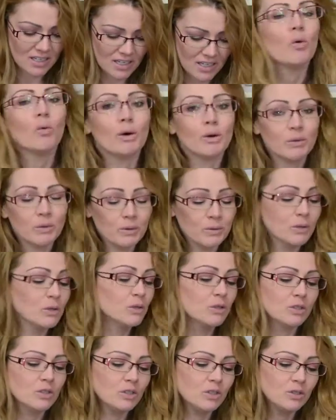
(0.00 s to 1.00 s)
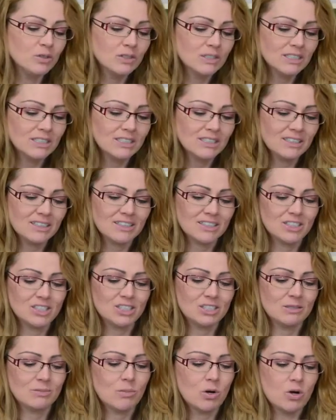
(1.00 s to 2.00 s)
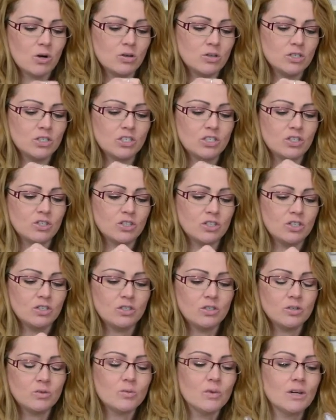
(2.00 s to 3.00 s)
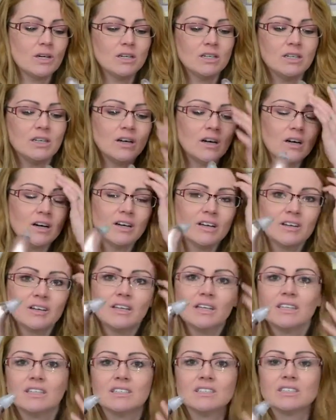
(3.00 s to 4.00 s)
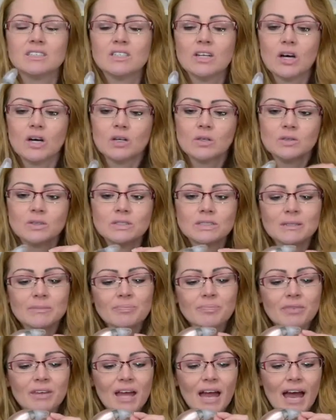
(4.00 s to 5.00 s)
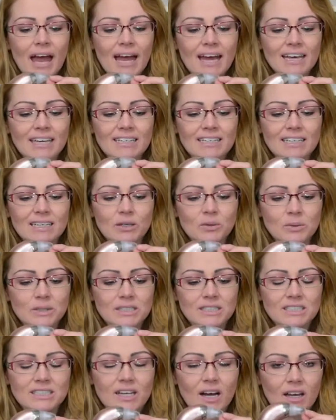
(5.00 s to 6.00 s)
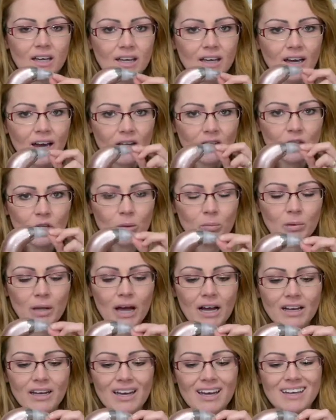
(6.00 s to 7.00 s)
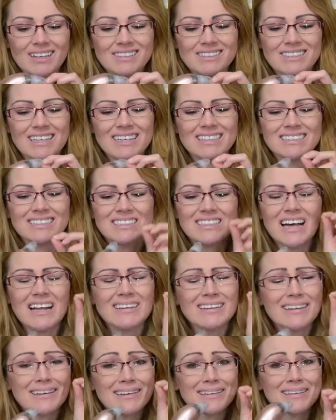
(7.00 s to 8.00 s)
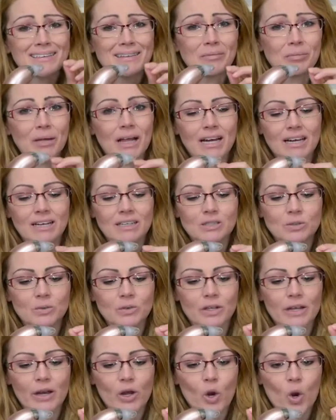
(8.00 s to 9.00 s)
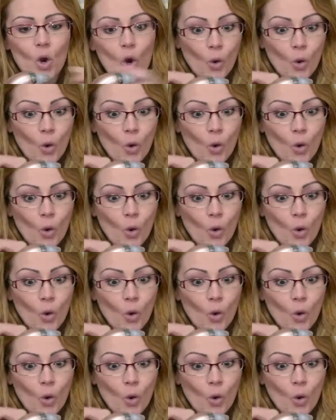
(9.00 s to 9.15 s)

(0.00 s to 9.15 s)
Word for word: when we were using the small circular one on his nose and it was sucking out the blackheads, it's not like the blackheads were like